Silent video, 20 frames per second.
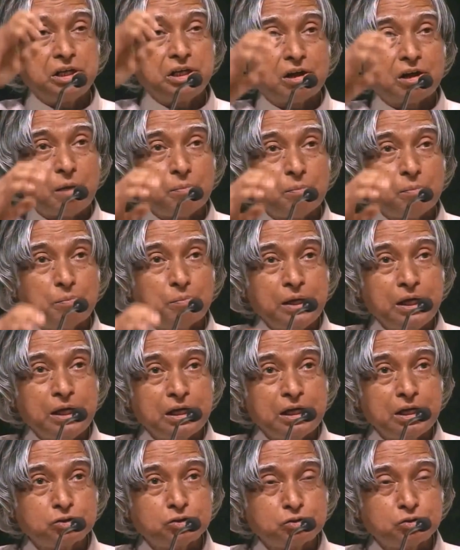He
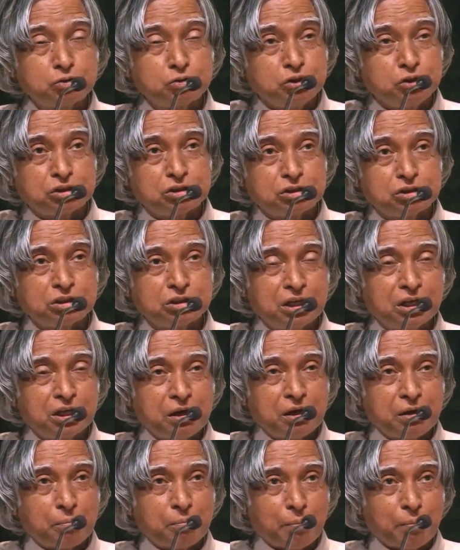completely switched
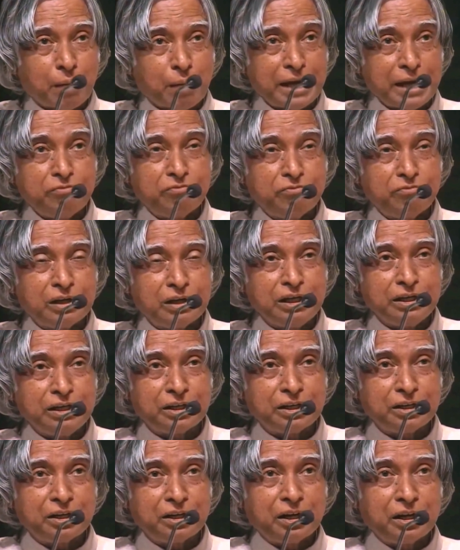my
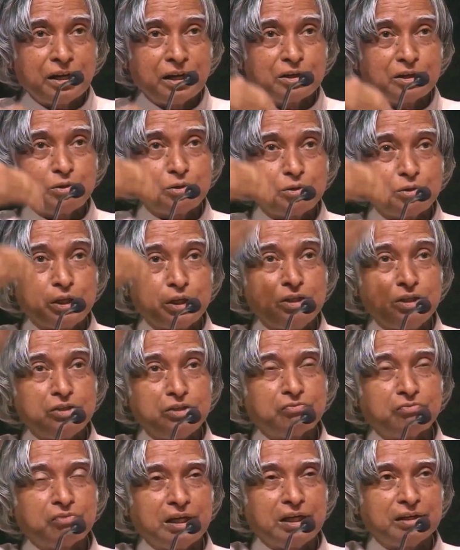failure to
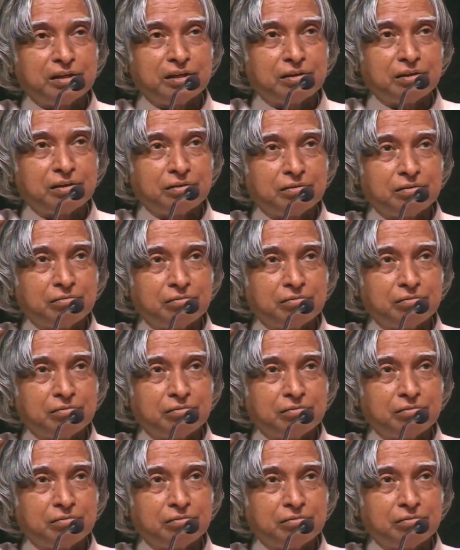his failure.